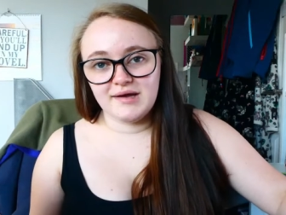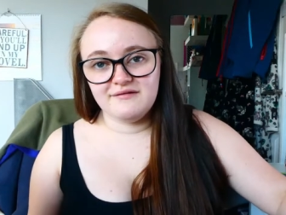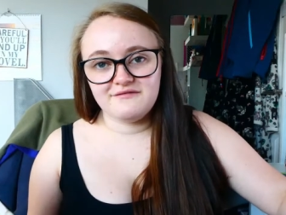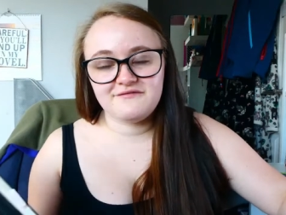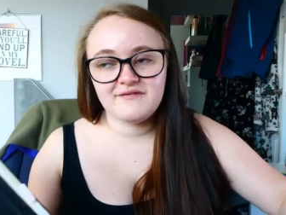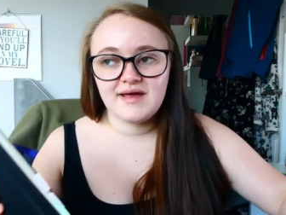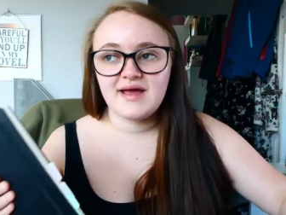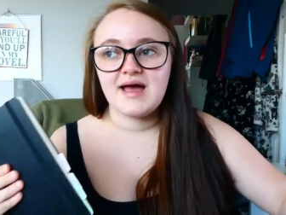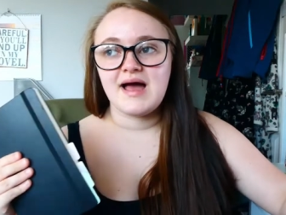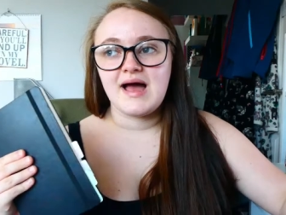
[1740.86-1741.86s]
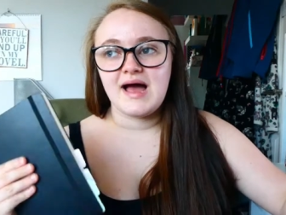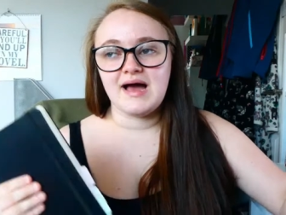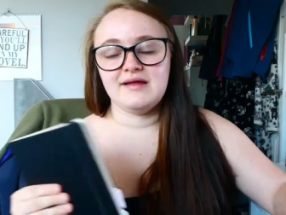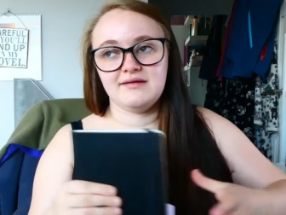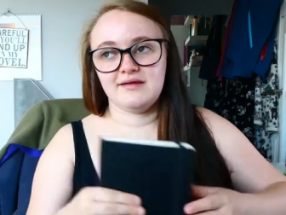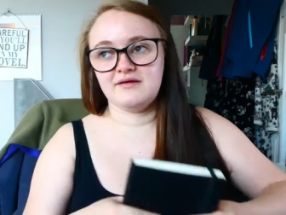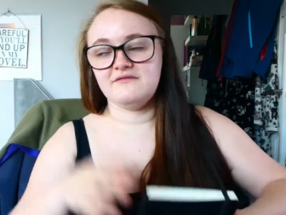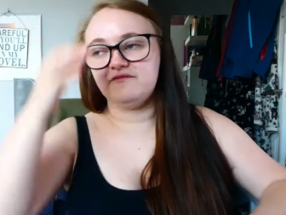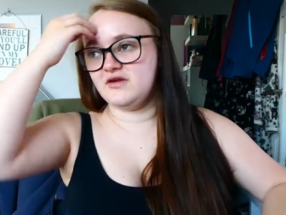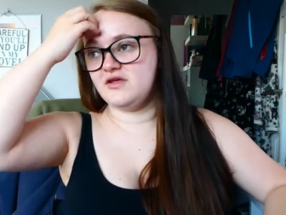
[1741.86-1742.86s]
life and like
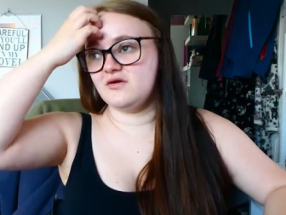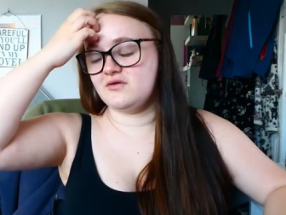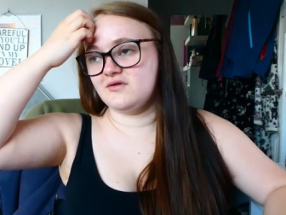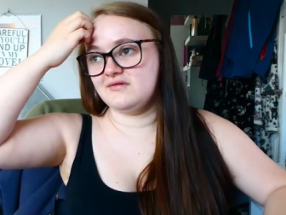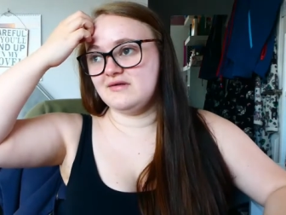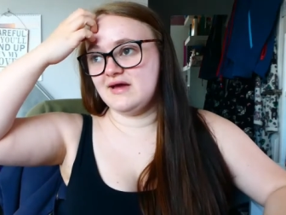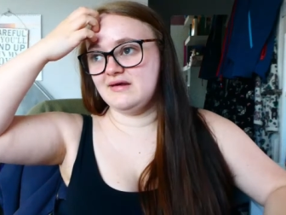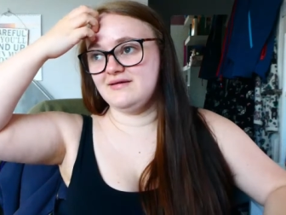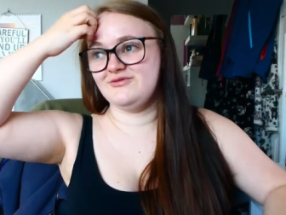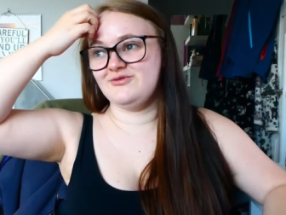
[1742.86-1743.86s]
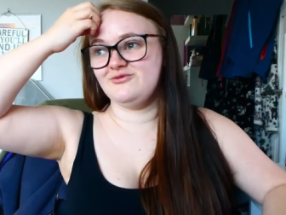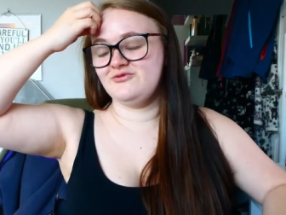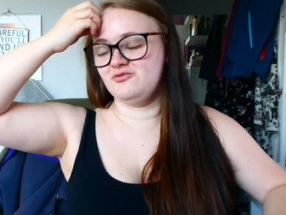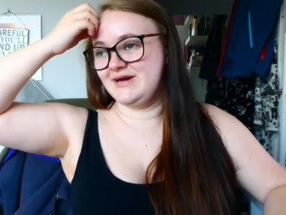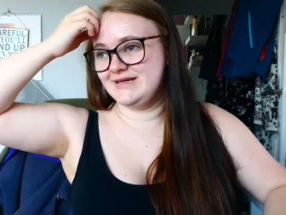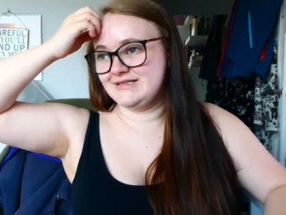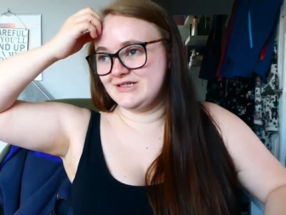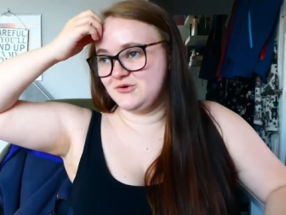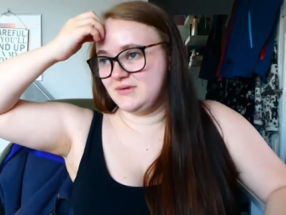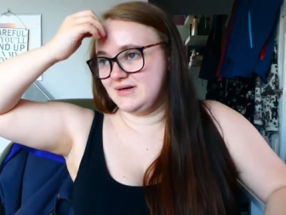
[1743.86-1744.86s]
video content and
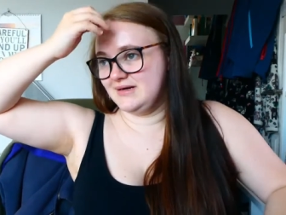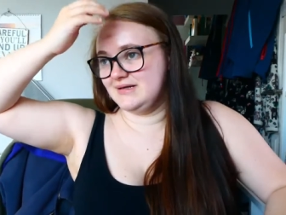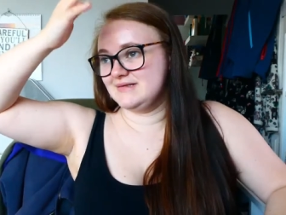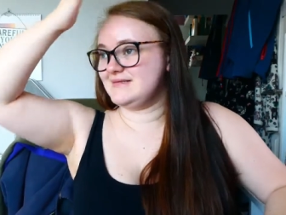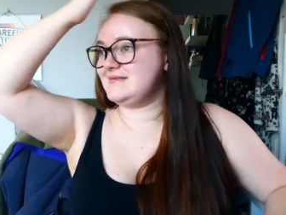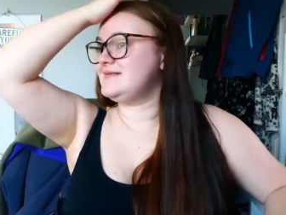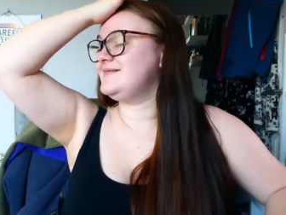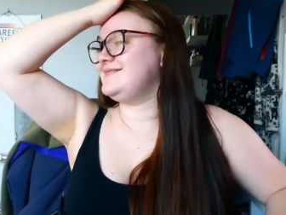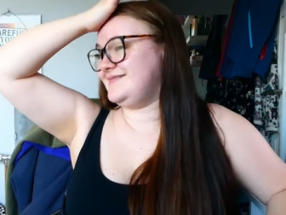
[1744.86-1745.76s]
writing wise